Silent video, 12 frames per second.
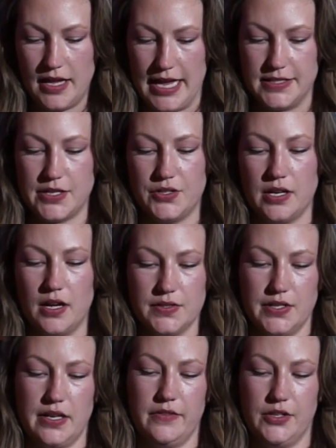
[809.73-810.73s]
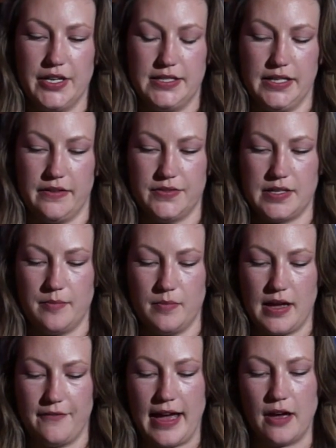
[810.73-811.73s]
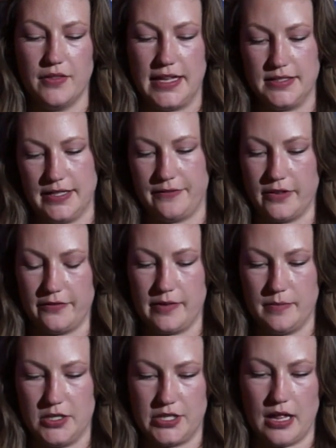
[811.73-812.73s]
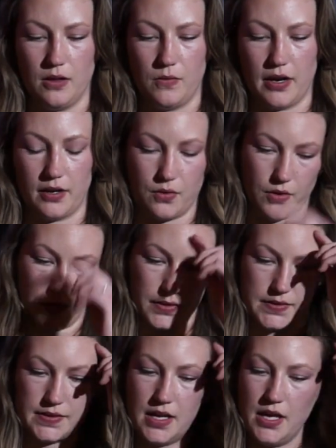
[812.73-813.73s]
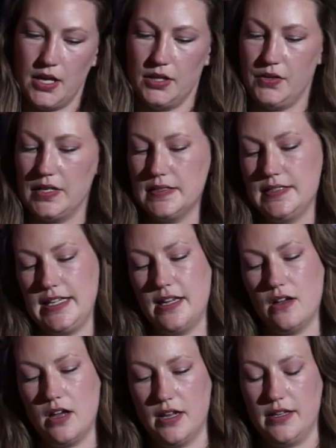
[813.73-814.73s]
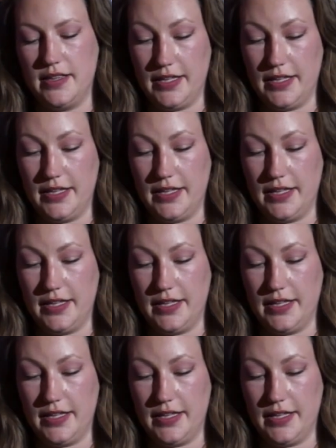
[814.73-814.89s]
And so to also give you an idea of some of how they differ from the shallow water corals, you can see on the